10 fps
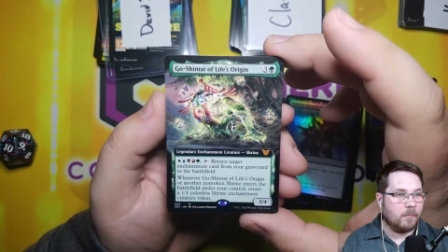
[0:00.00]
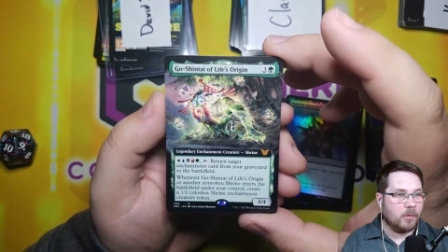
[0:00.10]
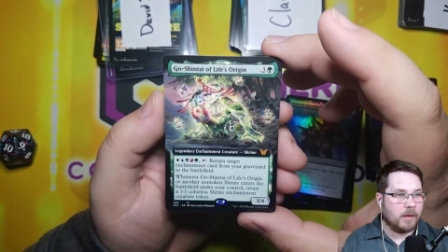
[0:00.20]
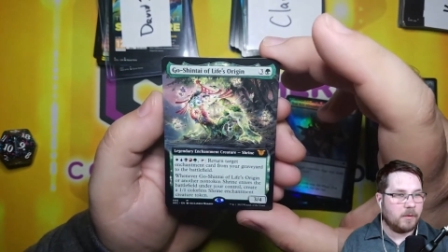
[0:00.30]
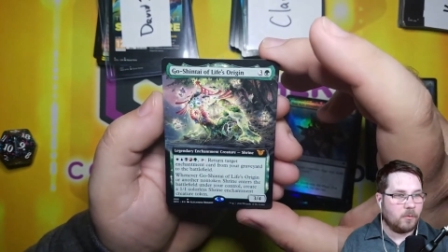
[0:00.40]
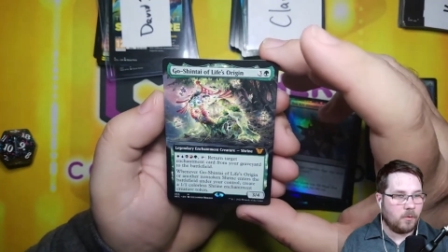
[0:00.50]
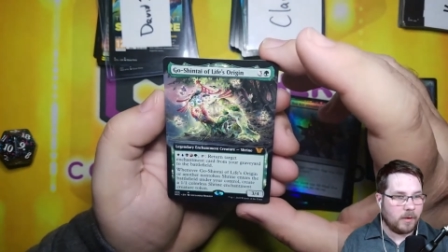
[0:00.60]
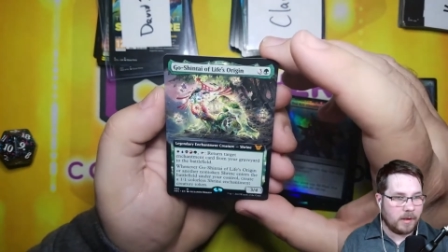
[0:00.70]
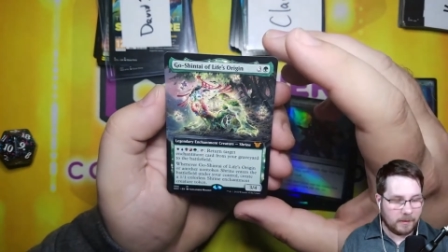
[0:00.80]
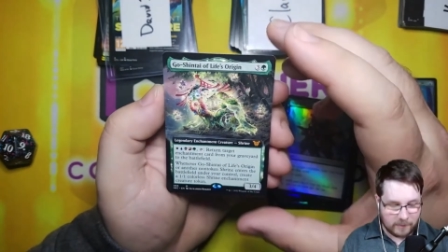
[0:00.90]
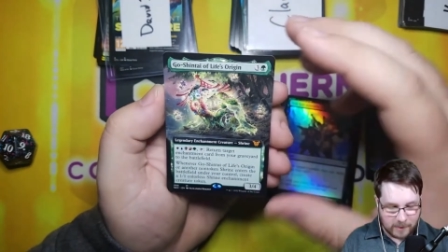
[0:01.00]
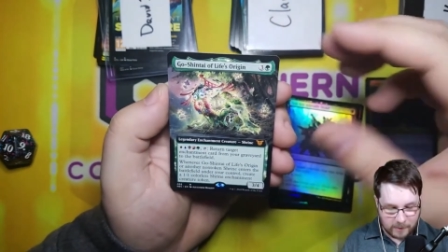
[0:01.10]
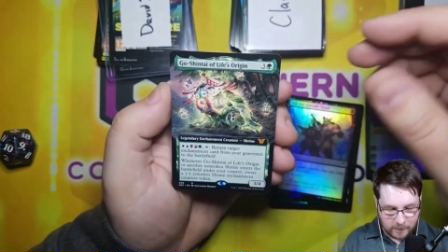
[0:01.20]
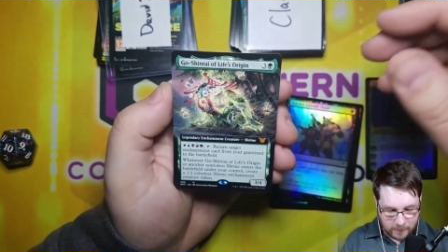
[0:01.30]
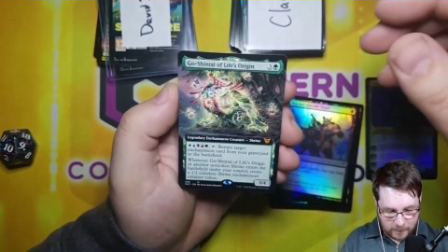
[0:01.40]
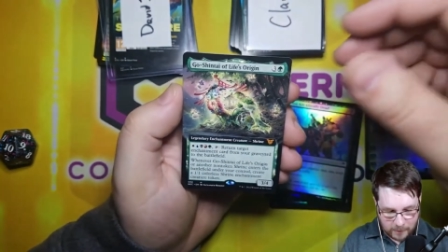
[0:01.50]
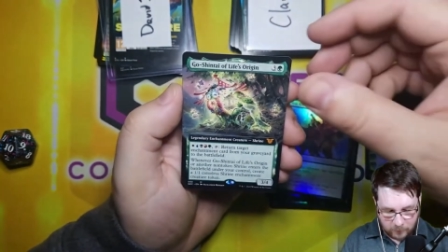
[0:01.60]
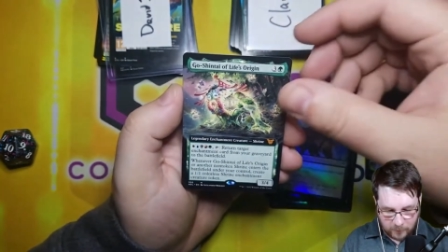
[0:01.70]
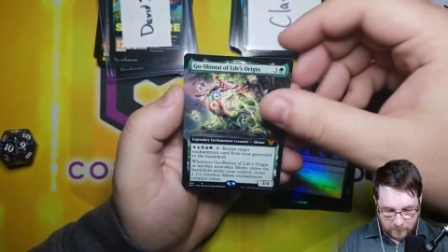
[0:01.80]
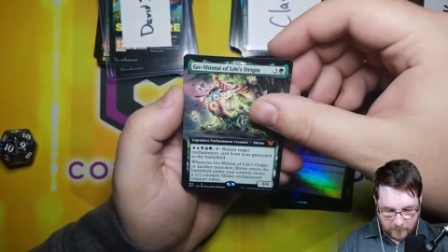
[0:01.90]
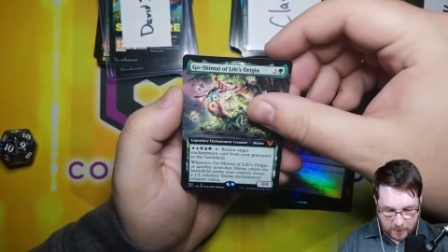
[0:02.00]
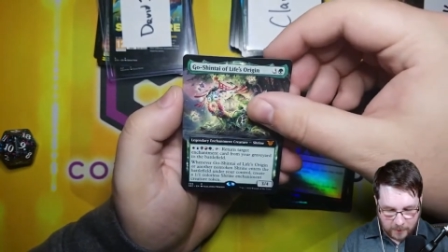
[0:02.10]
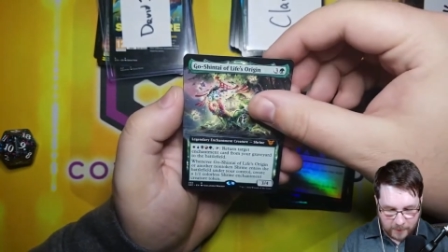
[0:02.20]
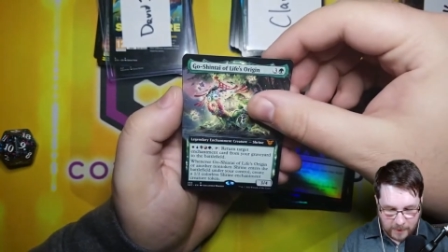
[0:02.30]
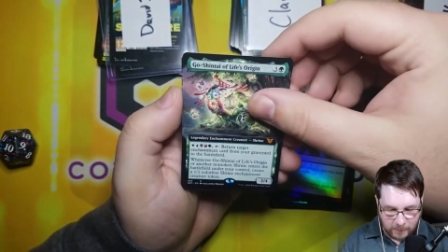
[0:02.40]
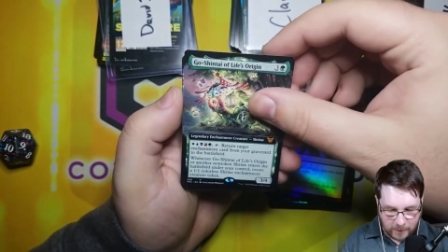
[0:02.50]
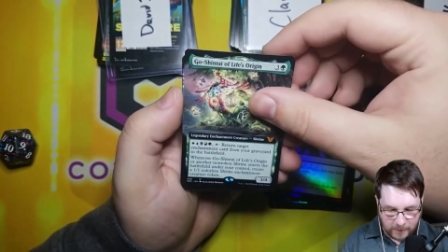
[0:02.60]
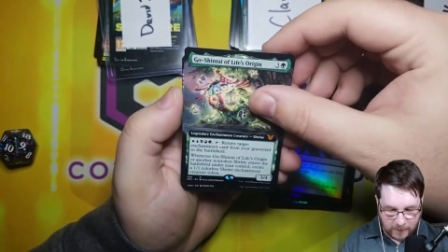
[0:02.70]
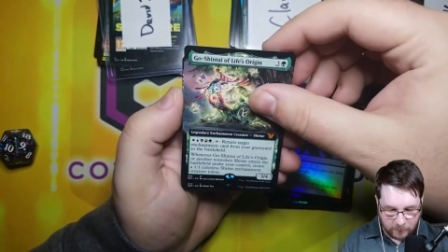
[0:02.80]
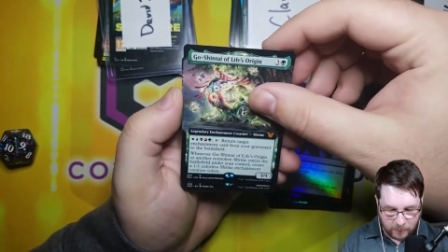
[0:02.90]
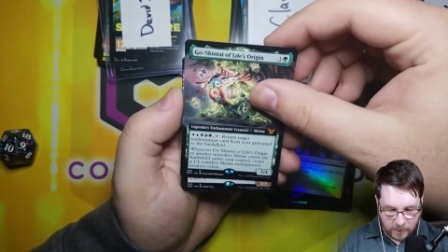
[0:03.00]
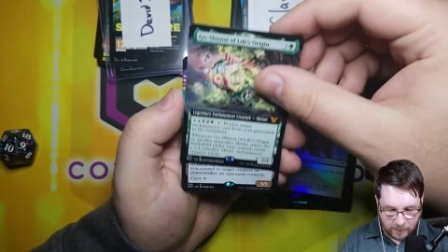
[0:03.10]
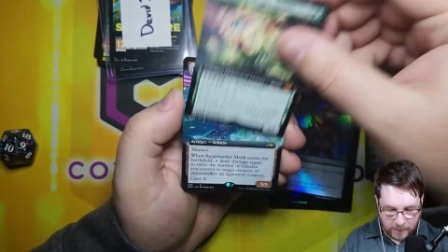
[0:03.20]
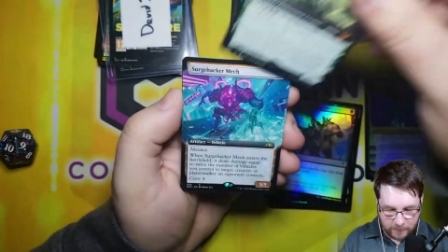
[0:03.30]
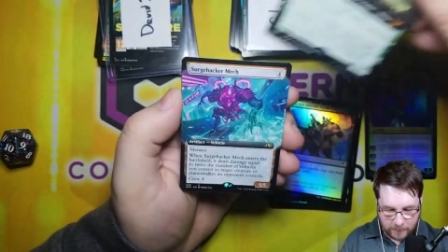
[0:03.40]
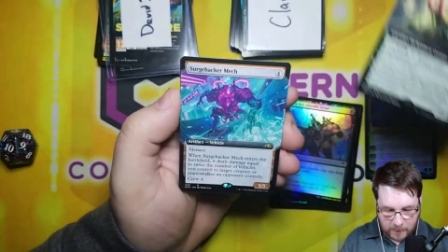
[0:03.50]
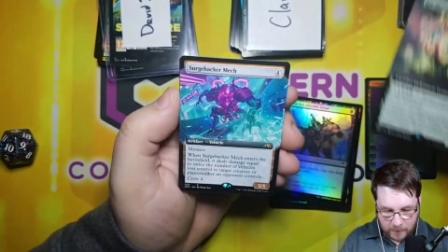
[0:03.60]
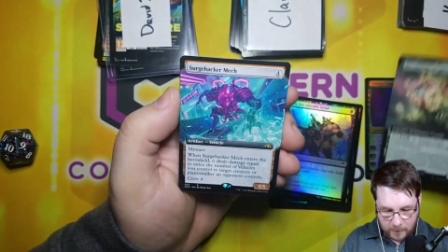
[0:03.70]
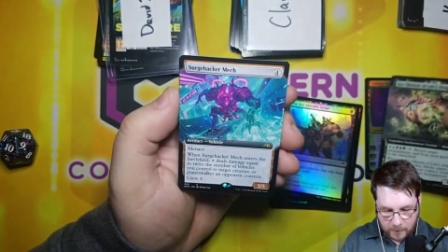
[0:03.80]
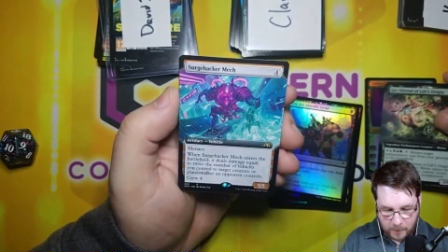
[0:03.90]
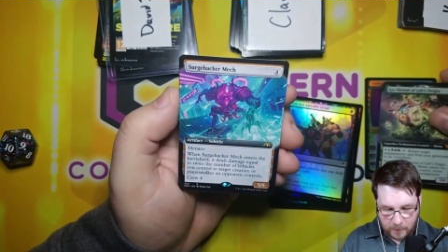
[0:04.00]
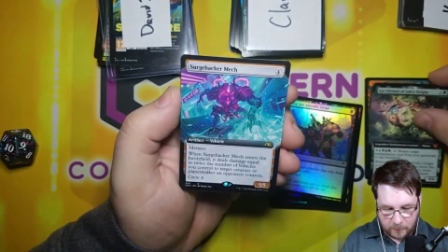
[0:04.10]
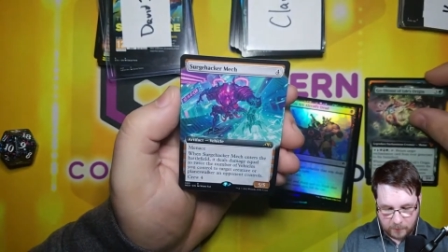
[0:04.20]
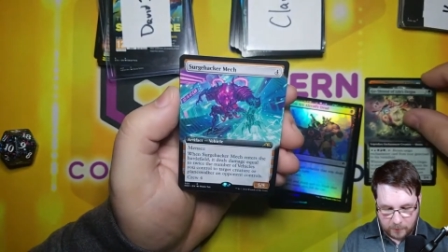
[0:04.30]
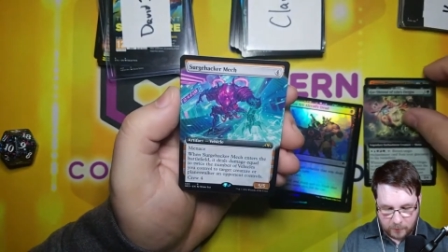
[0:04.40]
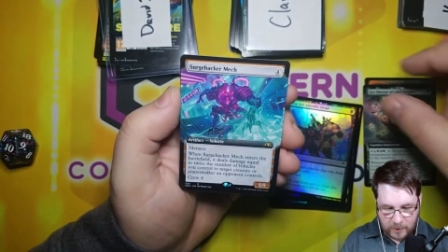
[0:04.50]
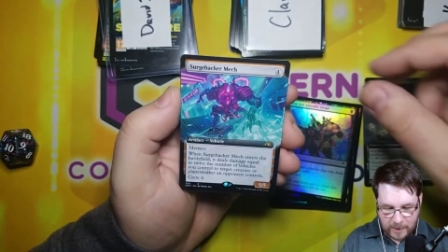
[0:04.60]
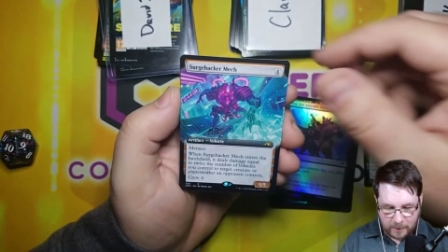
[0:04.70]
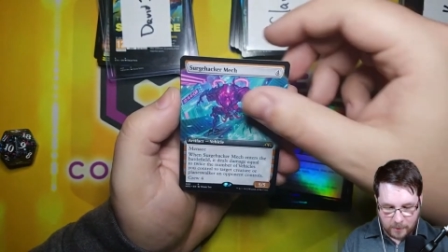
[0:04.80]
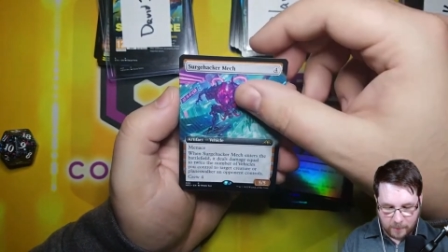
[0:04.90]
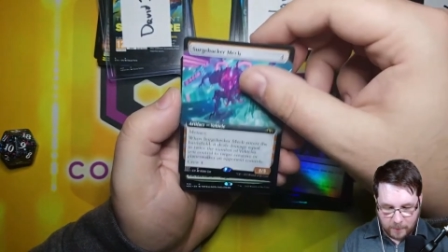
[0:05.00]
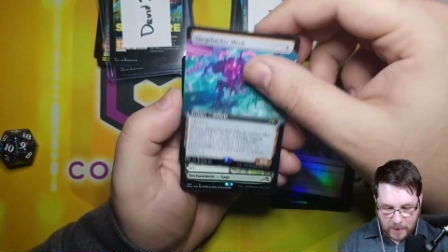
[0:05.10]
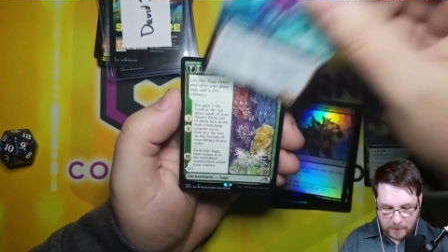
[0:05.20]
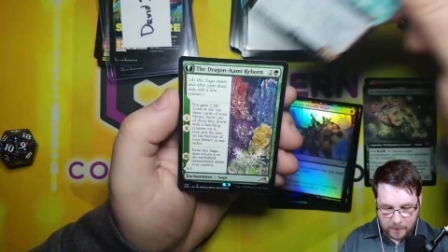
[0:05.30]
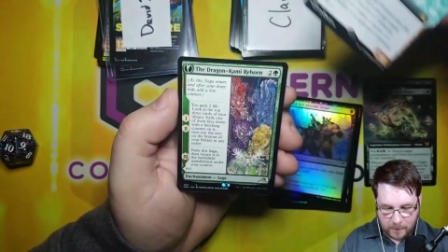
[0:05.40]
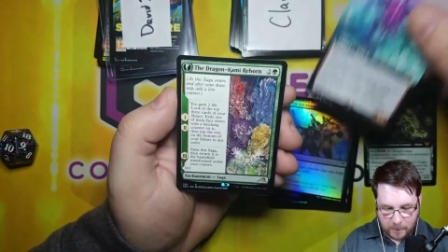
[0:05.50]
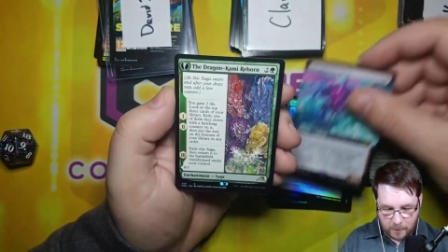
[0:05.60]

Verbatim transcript: Pretty cool in extended art. Not sure the value on that, but I think it's probably up there. Surge Hacker Mech.